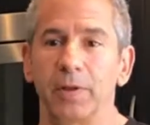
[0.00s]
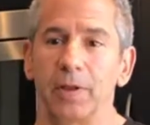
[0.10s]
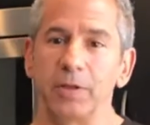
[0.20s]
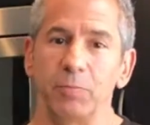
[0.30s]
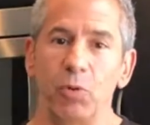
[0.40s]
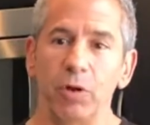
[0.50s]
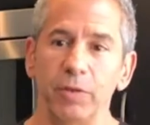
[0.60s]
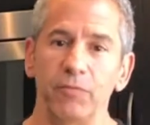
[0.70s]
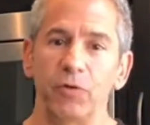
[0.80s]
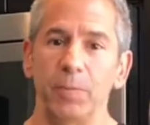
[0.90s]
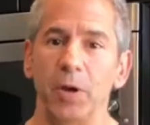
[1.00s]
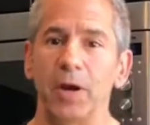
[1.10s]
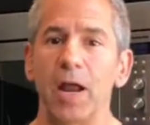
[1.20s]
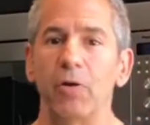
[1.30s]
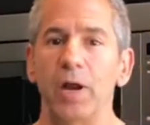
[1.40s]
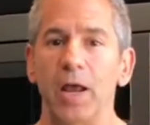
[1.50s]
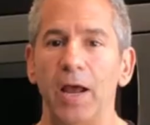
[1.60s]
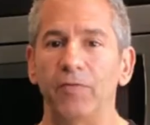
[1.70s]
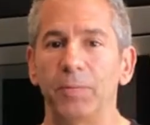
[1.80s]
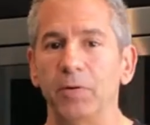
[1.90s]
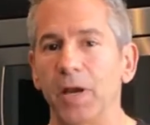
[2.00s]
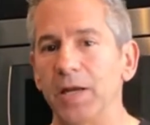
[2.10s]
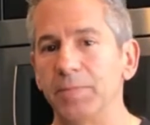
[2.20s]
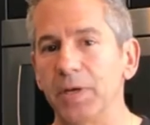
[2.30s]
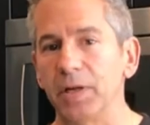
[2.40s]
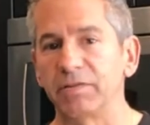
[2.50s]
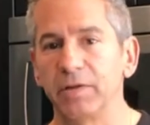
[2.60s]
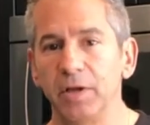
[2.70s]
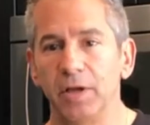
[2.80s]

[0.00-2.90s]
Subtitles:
and you boil them for about an hour and a half, about 90 minutes,